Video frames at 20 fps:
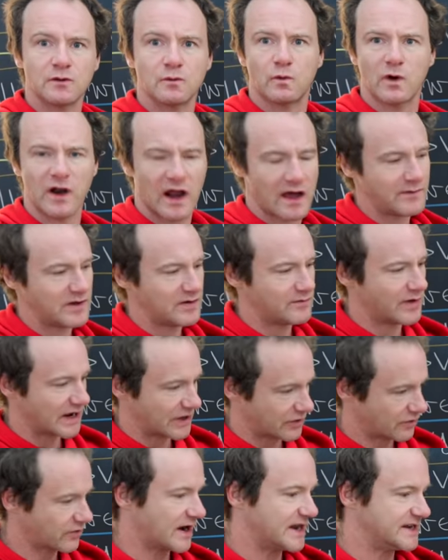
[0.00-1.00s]
what I mean by
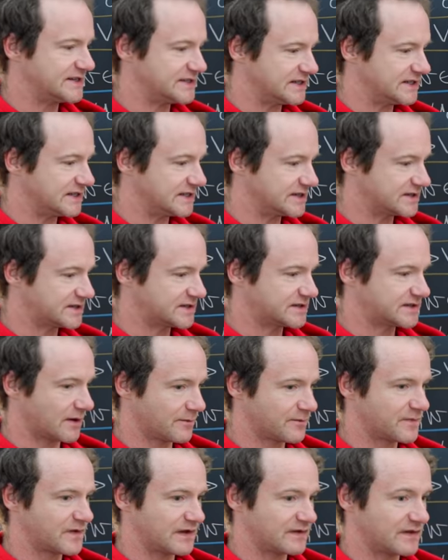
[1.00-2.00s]
crazy is
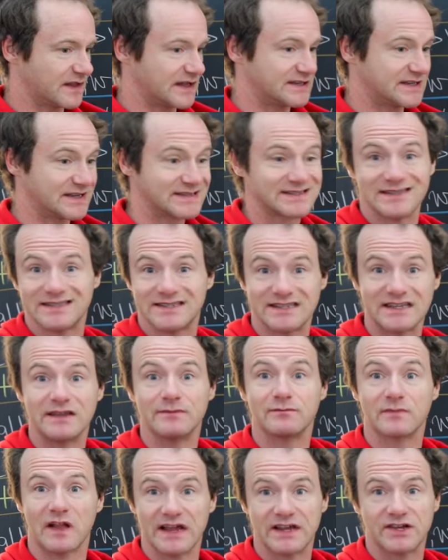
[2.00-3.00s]
something that doesn't
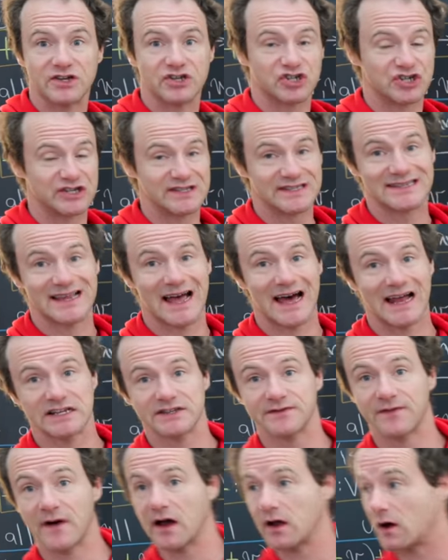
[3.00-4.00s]
seem like it should
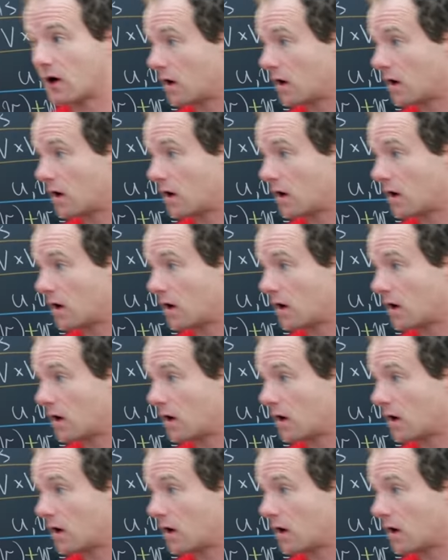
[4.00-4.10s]
satisfy